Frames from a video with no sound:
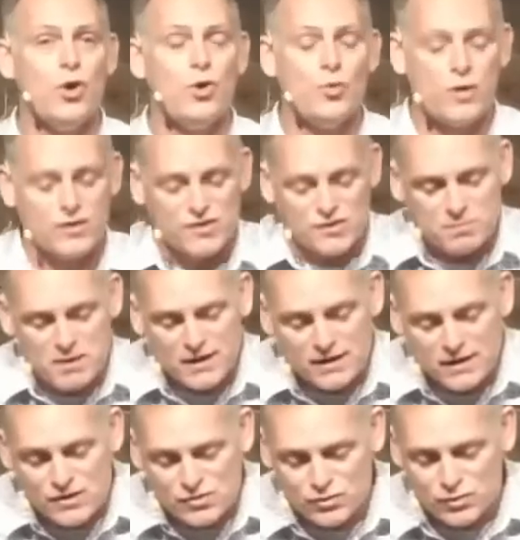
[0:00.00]
who can speak
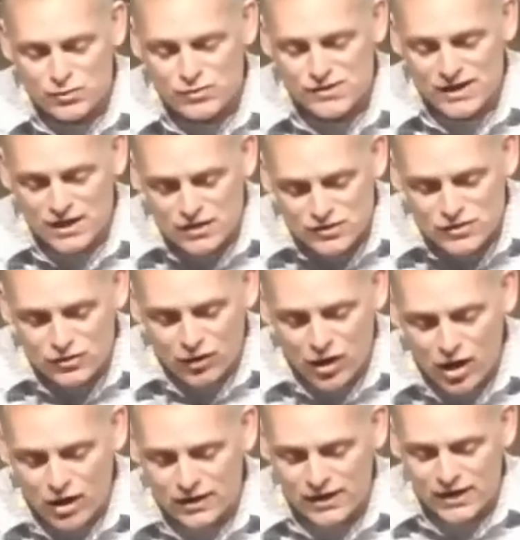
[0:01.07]
these truths into your
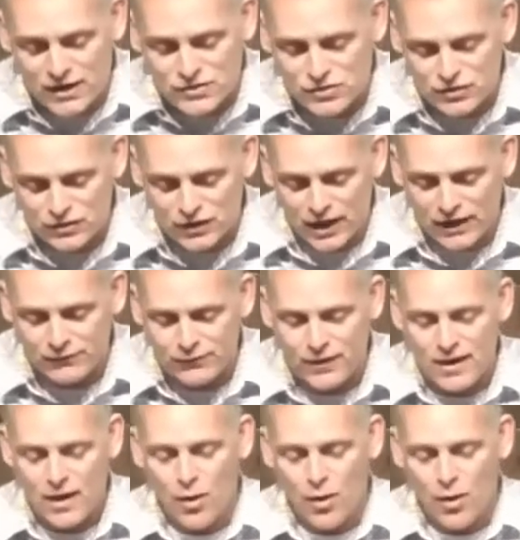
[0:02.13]
heart and into your life.